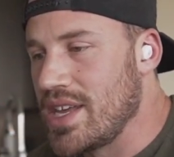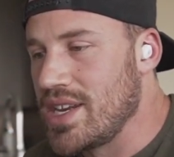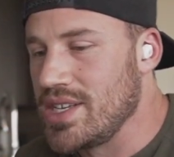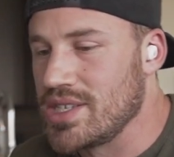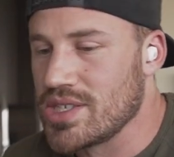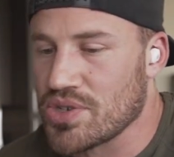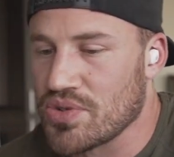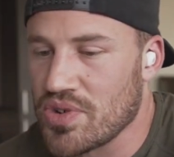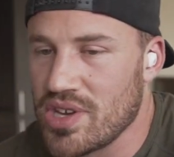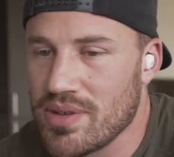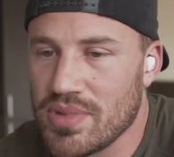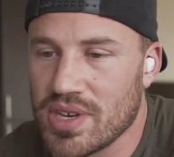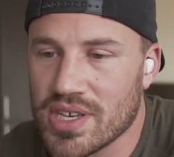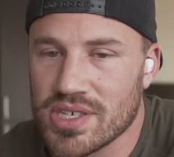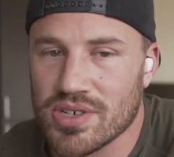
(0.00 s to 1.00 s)

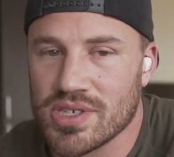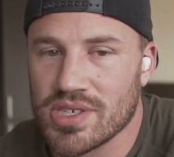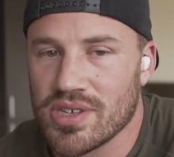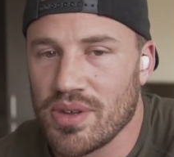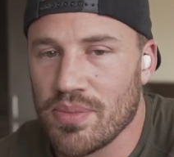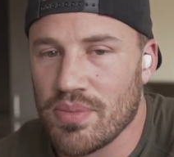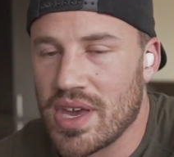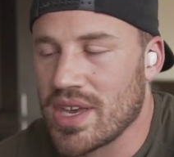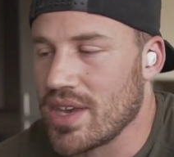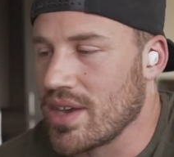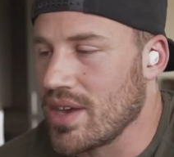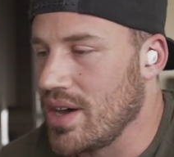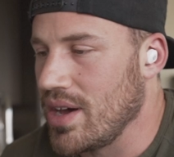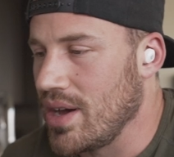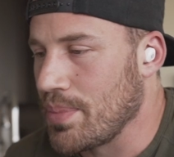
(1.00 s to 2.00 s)
stream, because you're still making
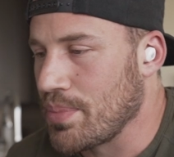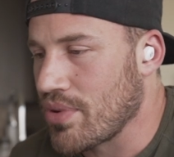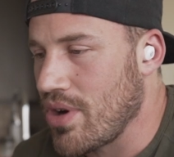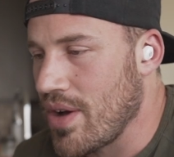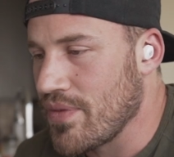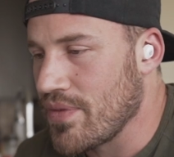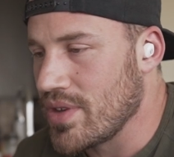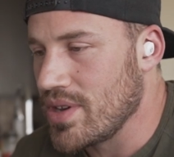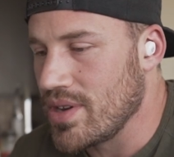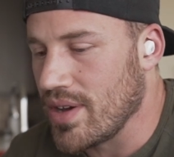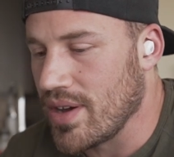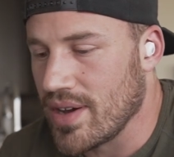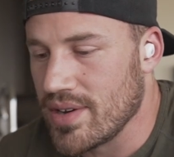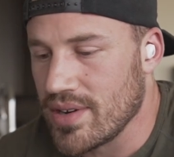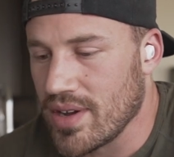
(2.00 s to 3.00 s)
a profit
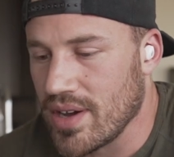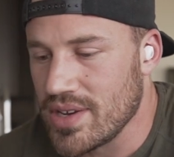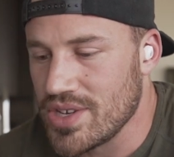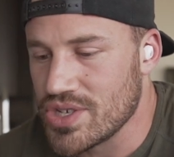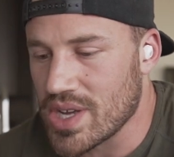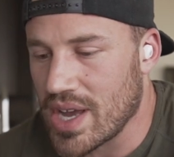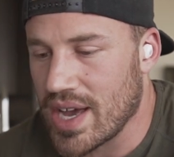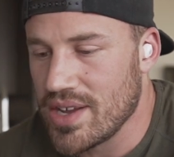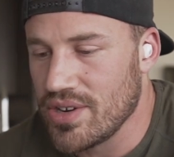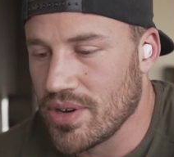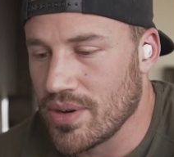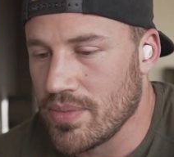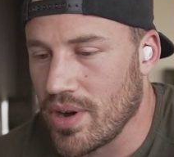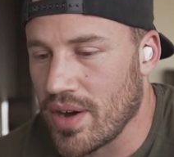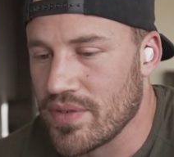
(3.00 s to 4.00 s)
on each
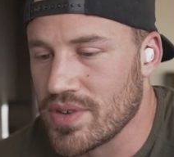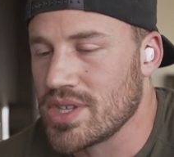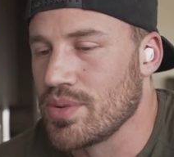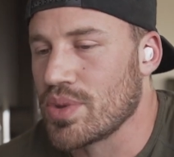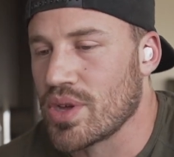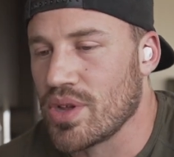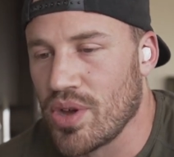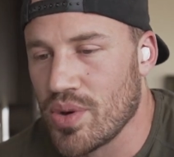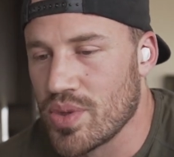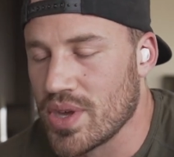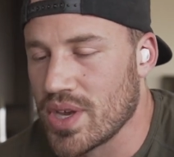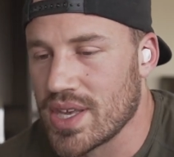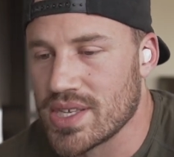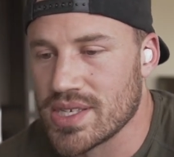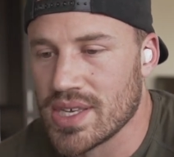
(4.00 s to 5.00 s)
item. Obviously, with
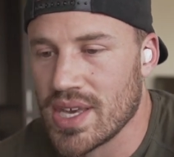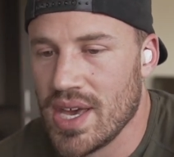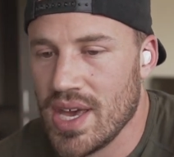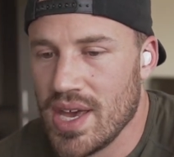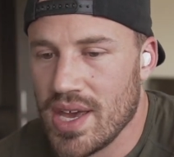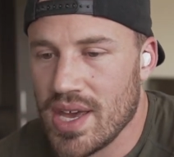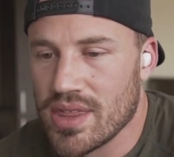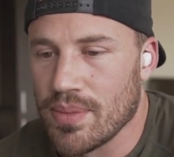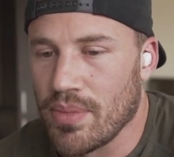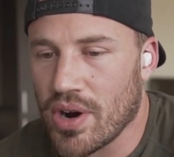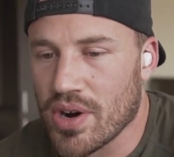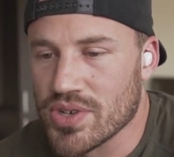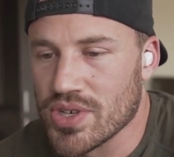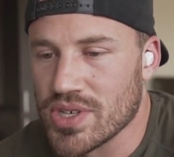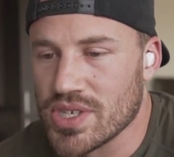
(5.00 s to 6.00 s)
clothing, the
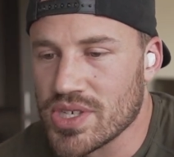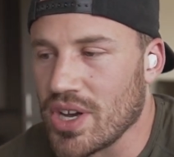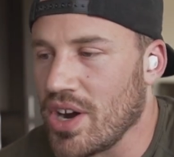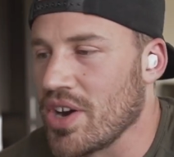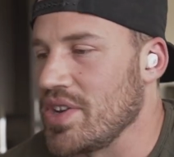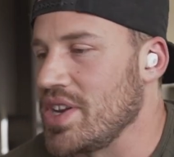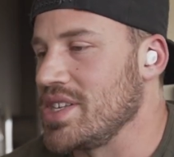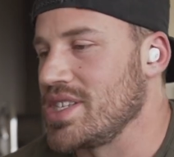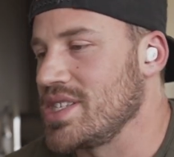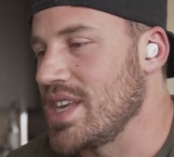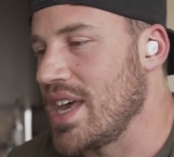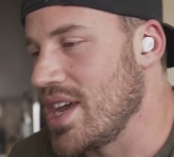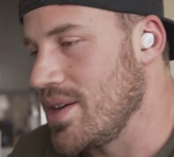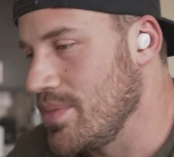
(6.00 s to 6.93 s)
margins aren't insane.